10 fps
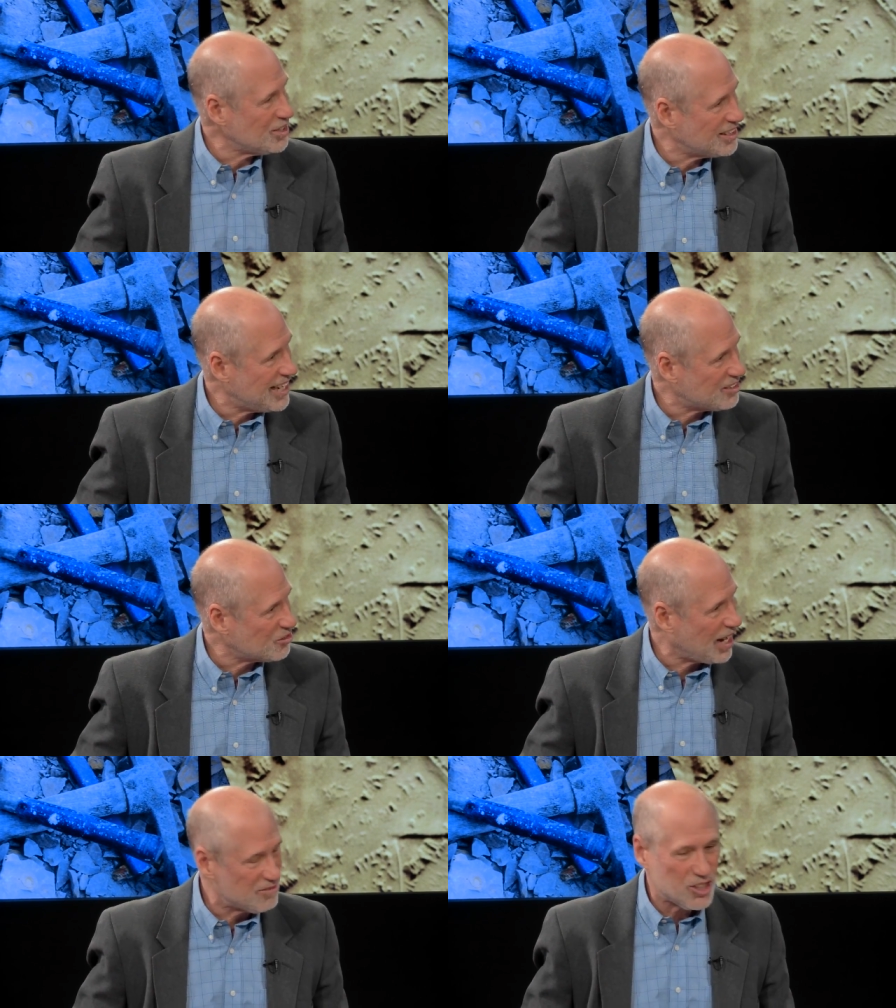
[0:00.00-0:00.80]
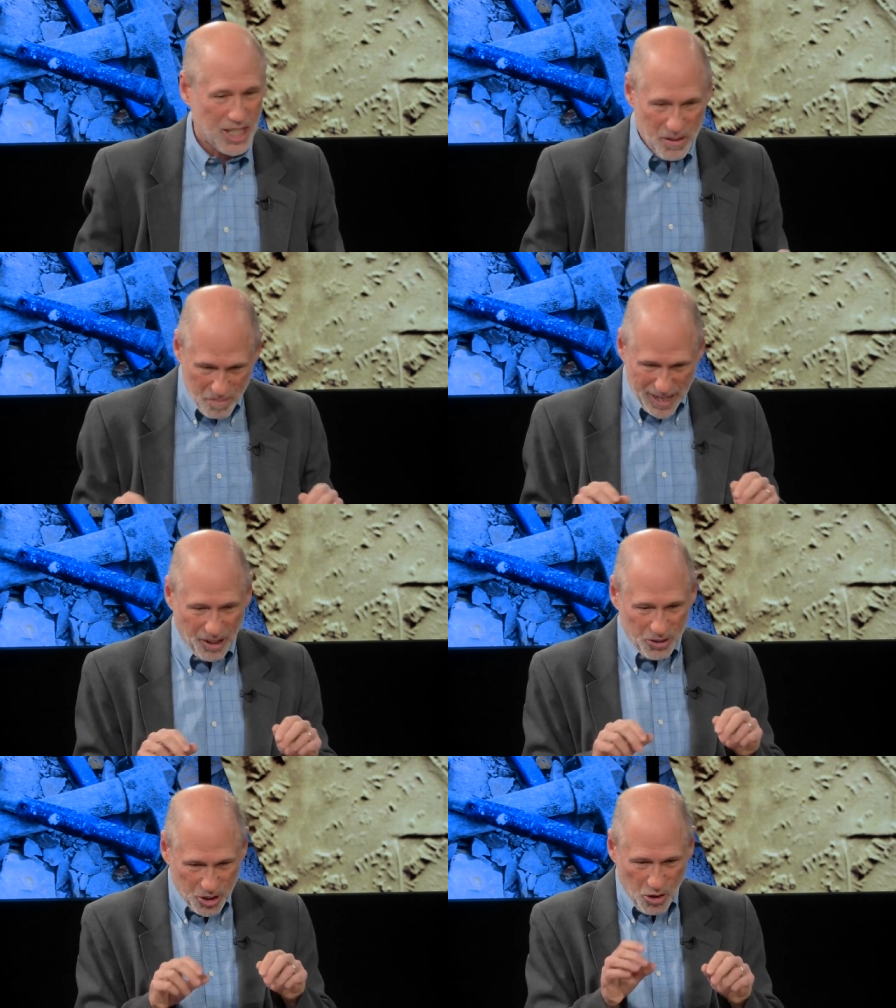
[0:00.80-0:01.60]
it in the desert. I've seen
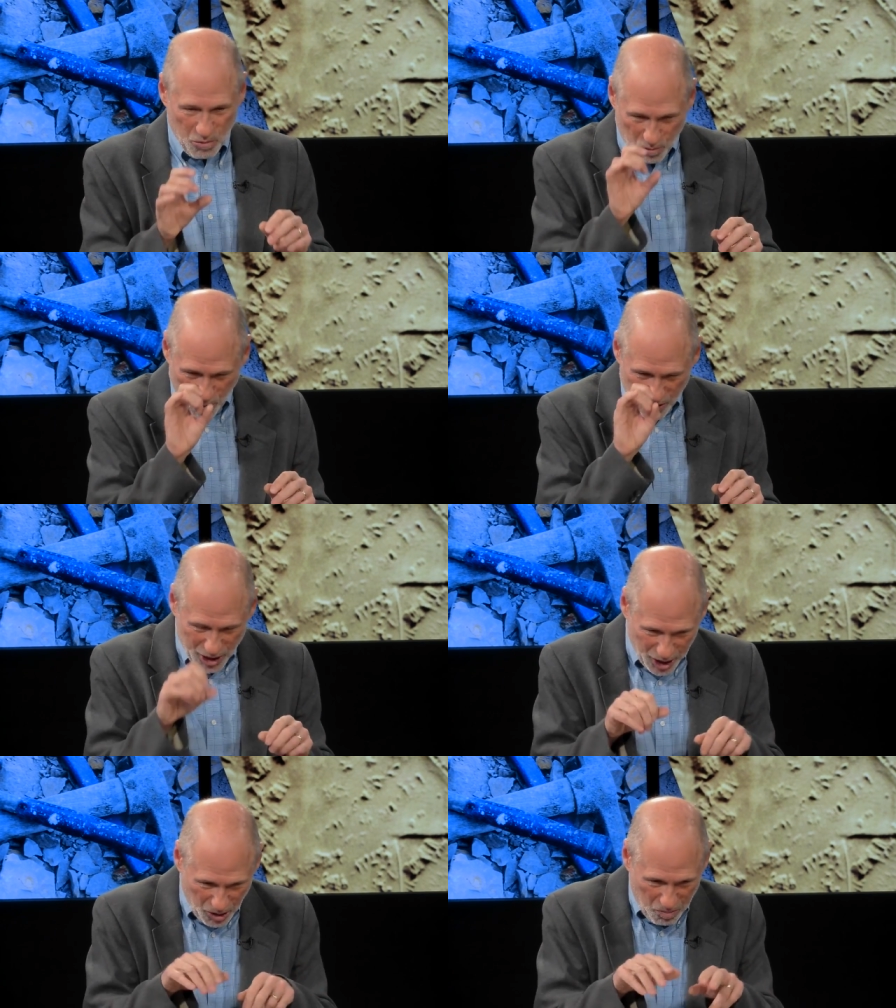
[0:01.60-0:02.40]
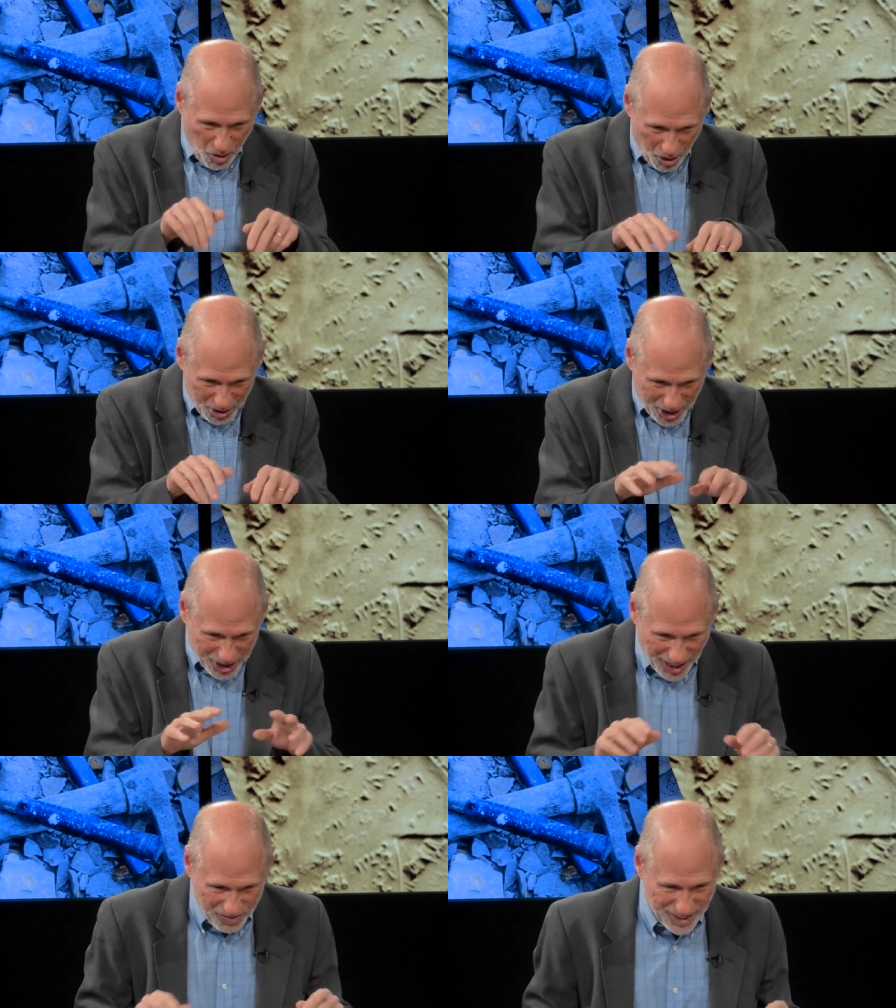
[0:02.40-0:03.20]
beetles roll these little balls of
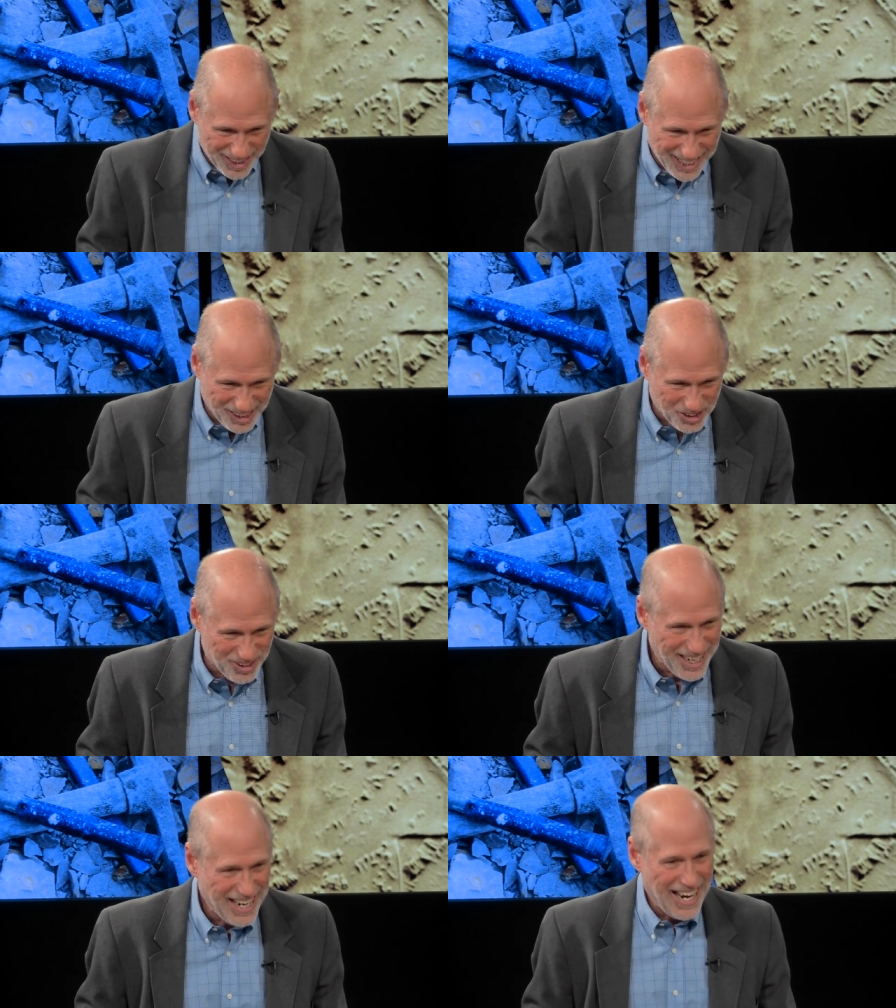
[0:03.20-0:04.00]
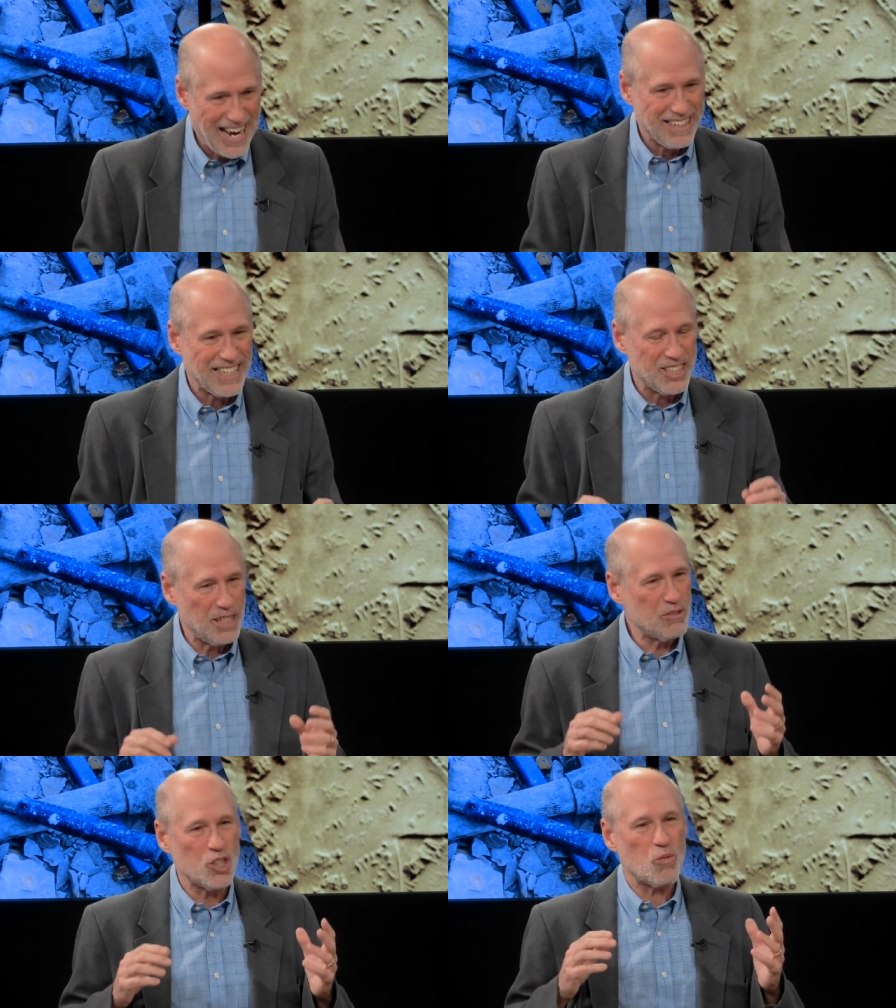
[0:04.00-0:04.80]
stuff in the desert and the
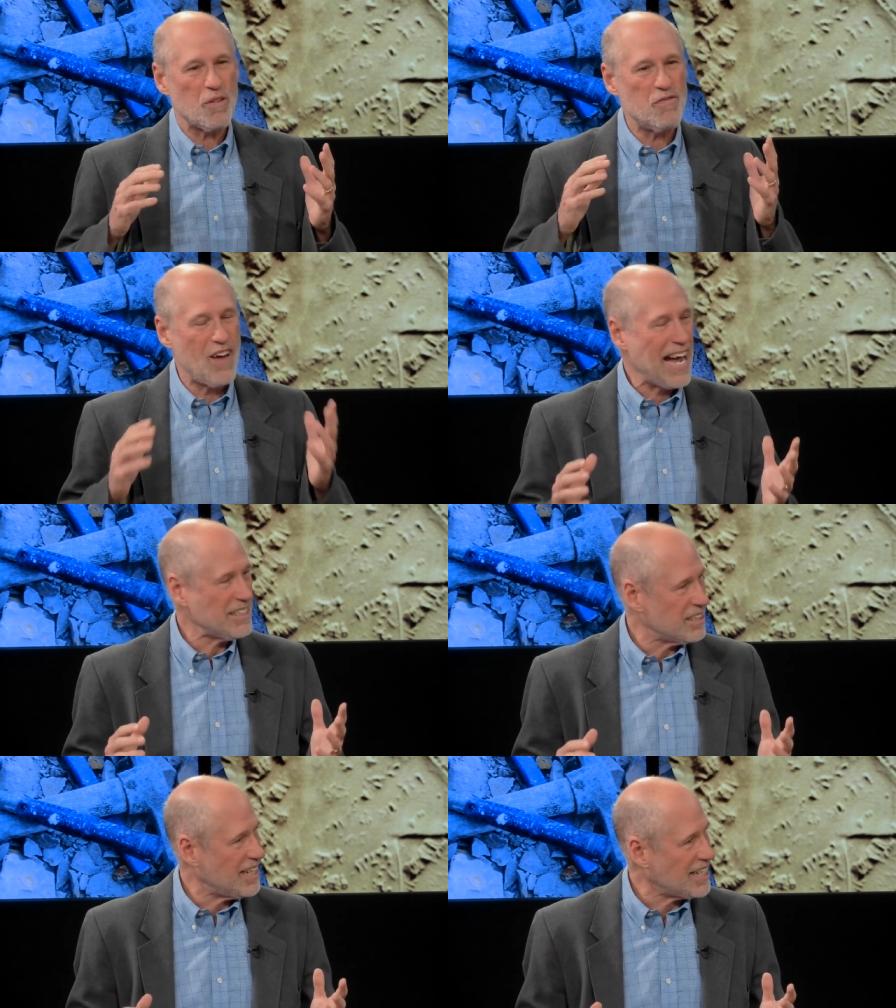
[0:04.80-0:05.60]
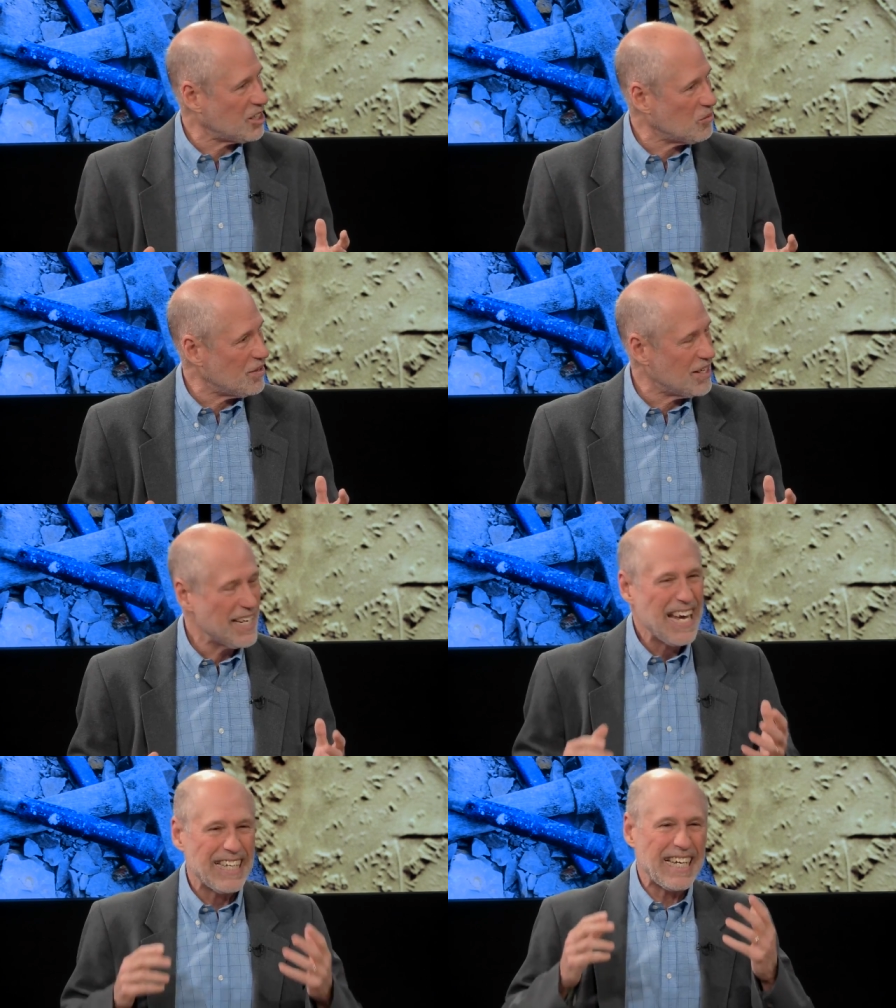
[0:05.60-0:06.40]
Egyptians were fascinated with it,
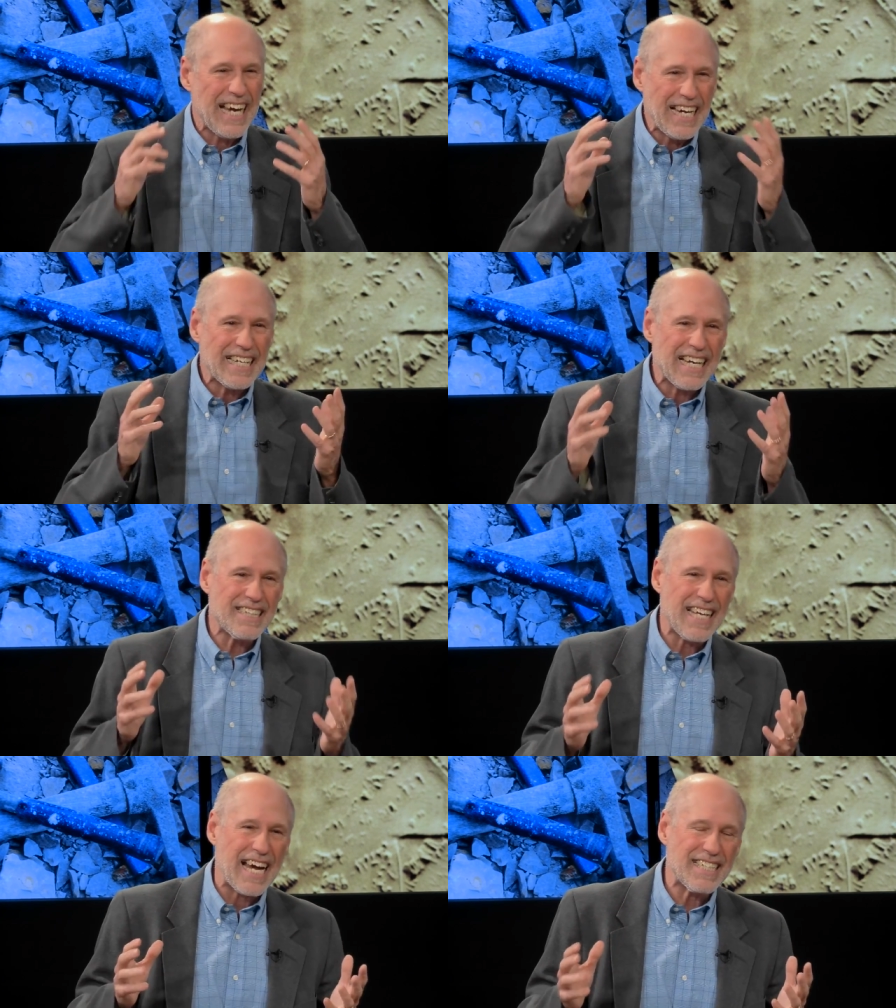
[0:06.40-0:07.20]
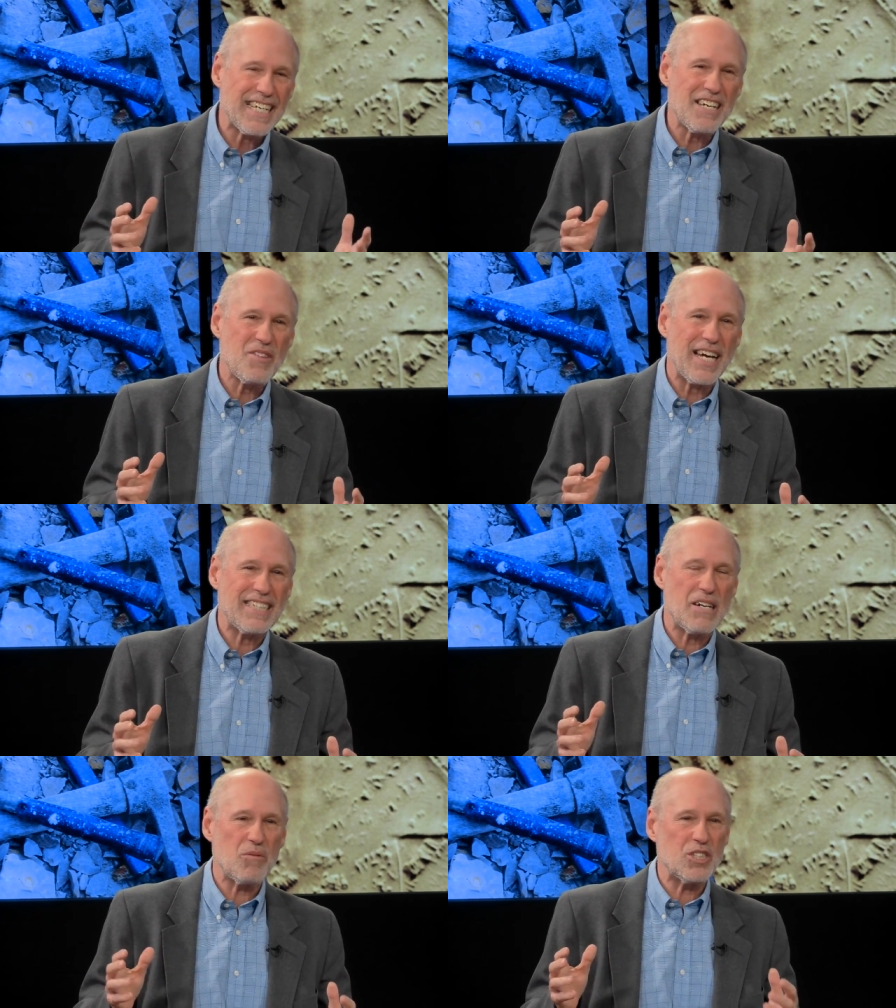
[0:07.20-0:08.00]
and they kind of got the idea
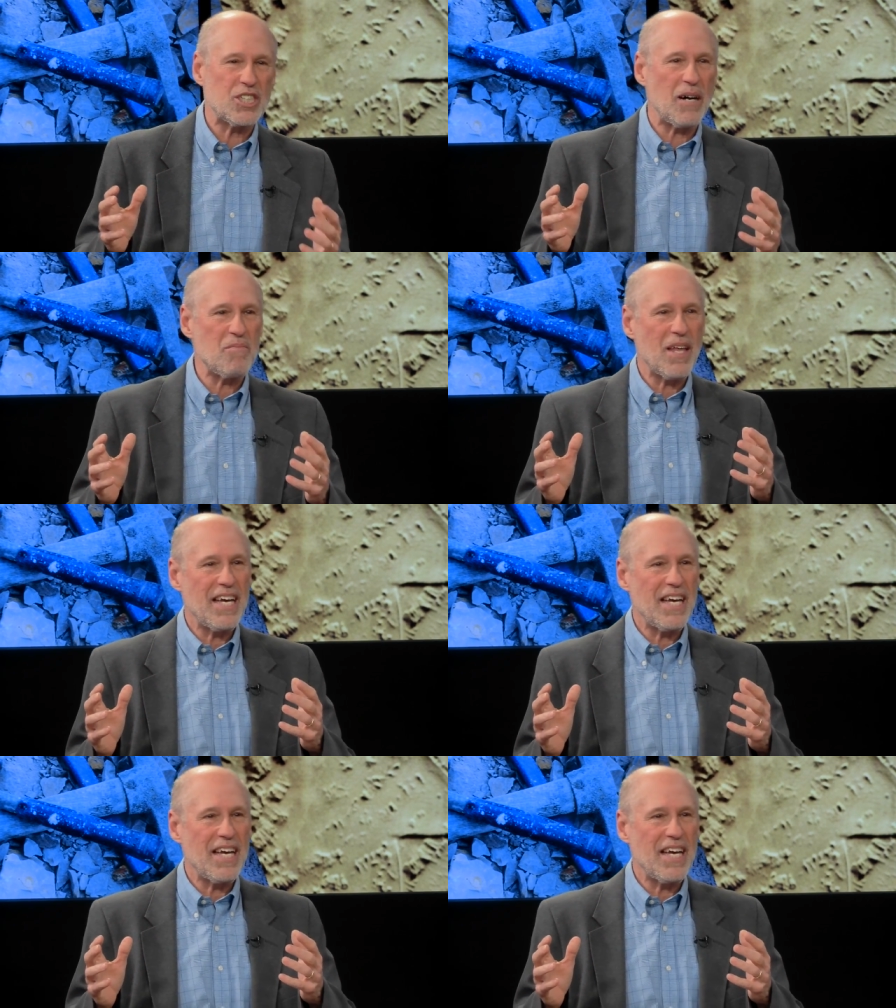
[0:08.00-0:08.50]
that it was um,